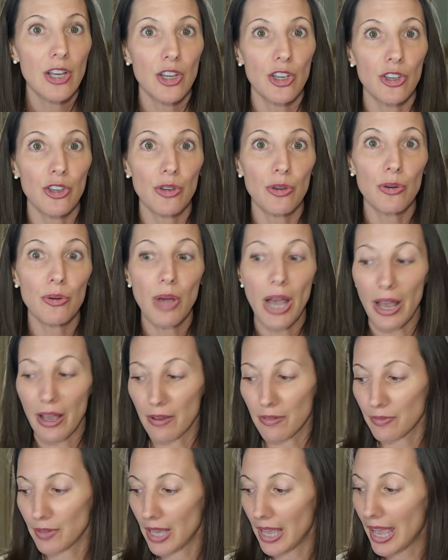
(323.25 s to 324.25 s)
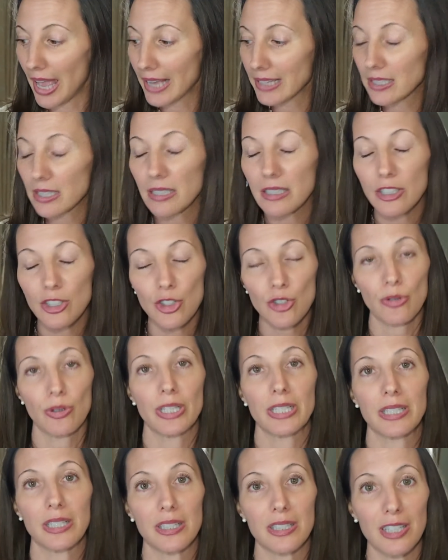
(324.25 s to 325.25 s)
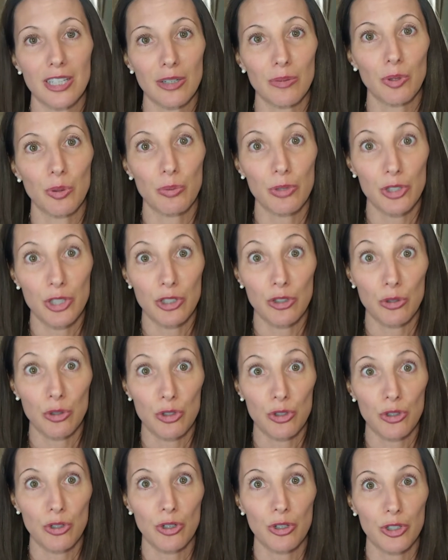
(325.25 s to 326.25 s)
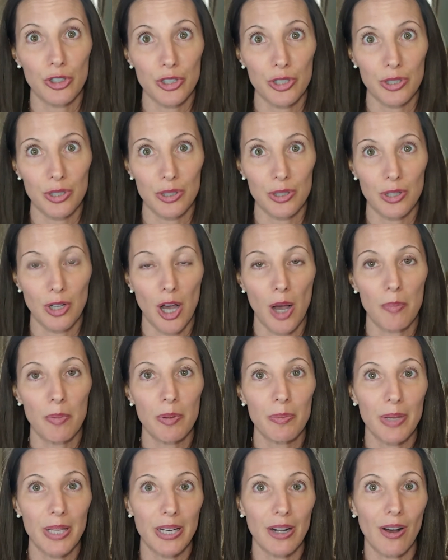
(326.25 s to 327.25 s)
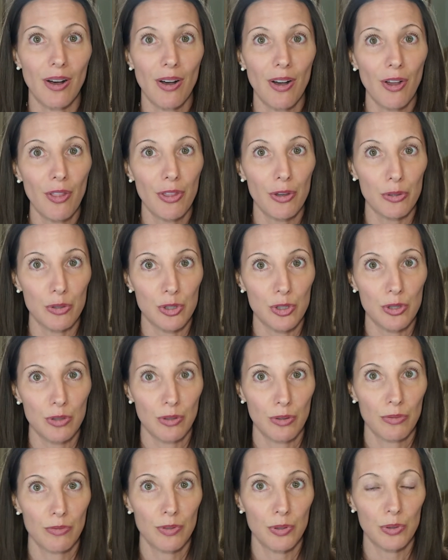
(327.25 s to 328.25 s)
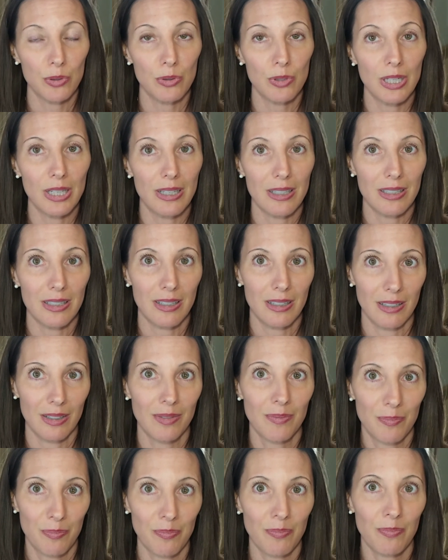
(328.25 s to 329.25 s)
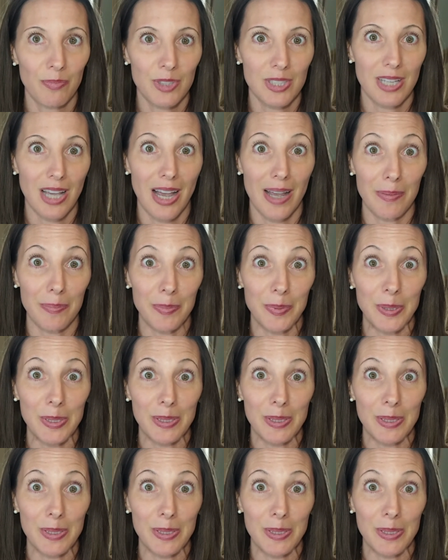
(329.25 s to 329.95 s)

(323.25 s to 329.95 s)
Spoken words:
You have excellent choices here with residual sugar to complement all those food types.